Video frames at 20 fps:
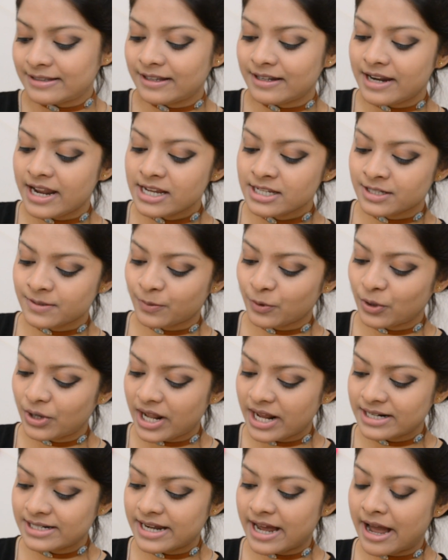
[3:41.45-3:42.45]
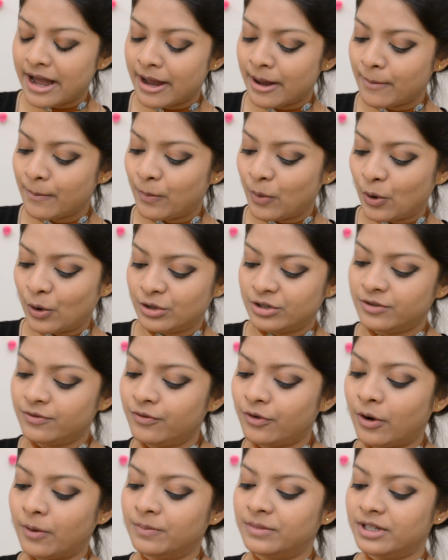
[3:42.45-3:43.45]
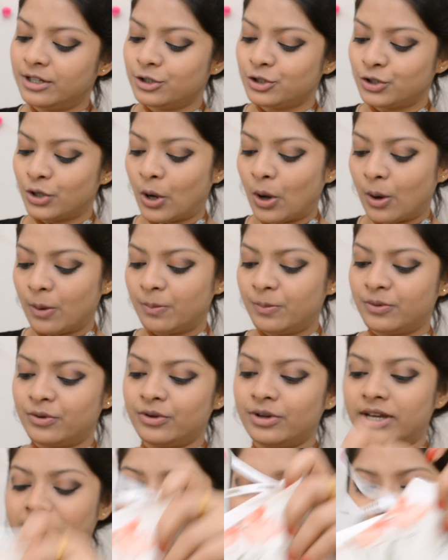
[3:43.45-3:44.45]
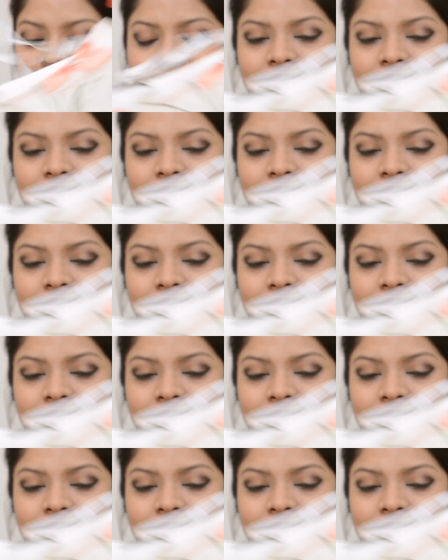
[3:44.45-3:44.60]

the next product I have bought from this shop is